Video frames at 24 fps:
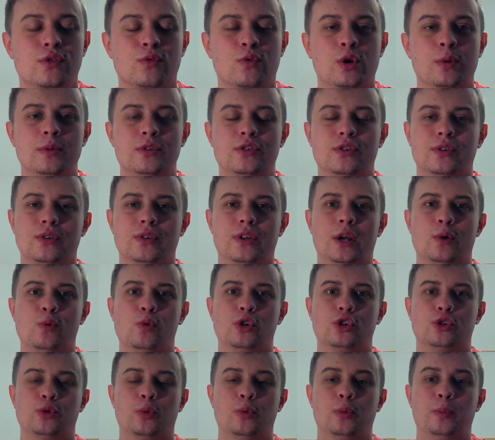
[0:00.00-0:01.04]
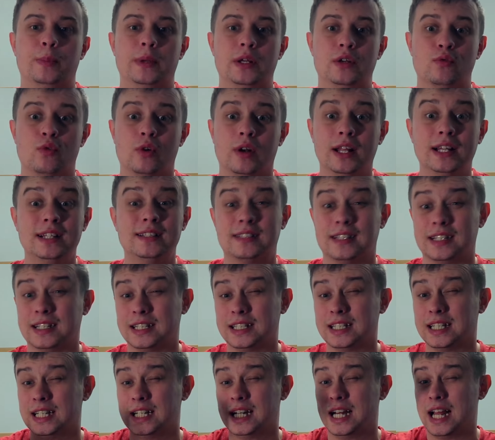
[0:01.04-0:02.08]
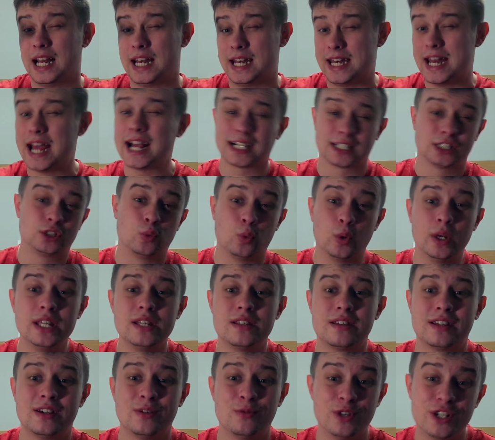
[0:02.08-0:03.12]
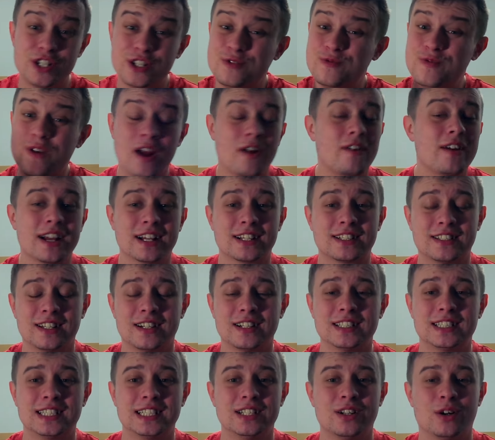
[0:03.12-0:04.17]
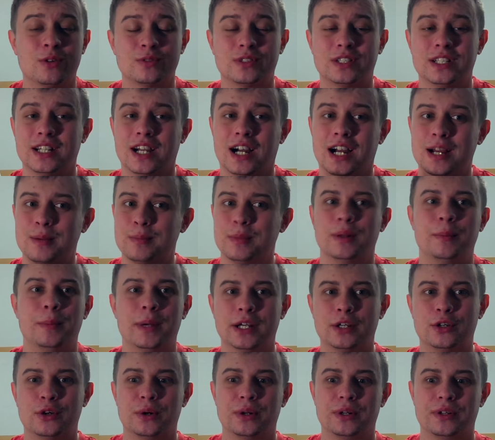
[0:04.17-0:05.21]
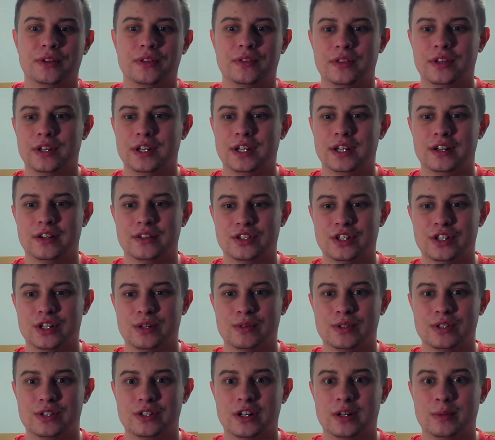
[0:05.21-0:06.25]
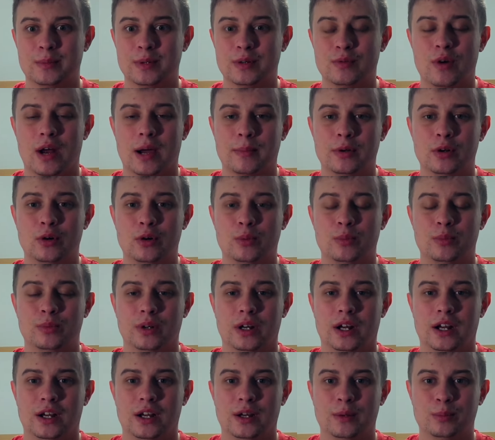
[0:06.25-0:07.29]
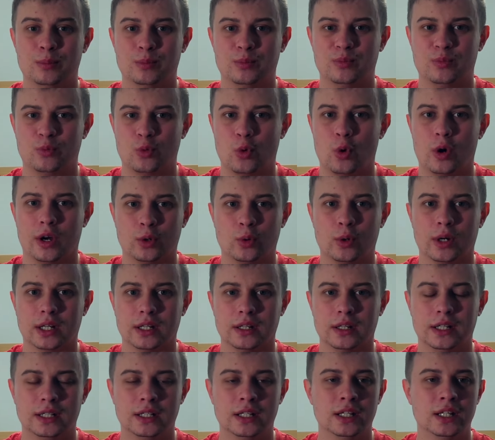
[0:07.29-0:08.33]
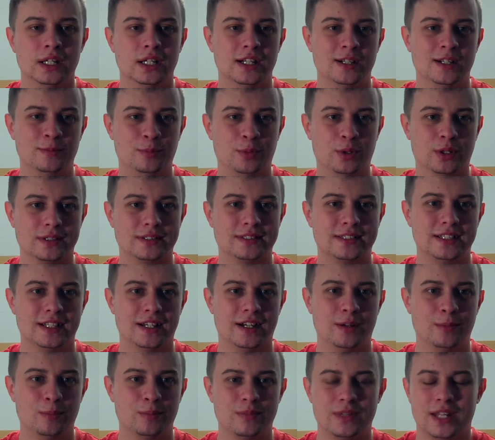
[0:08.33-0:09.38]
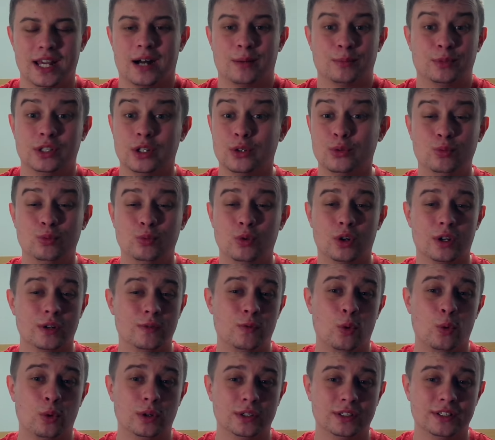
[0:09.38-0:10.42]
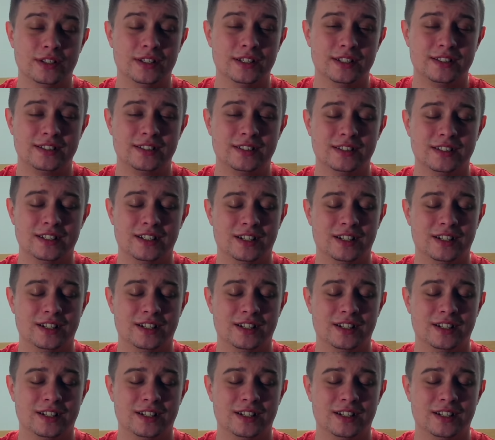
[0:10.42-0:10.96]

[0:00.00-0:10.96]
Ruby Sunday, which will be releasing next week, which is very exciting. Obviously, I am a bit gutted that the series is going to be wrapping up quite quickly. But yeah, I'm still looking forward to this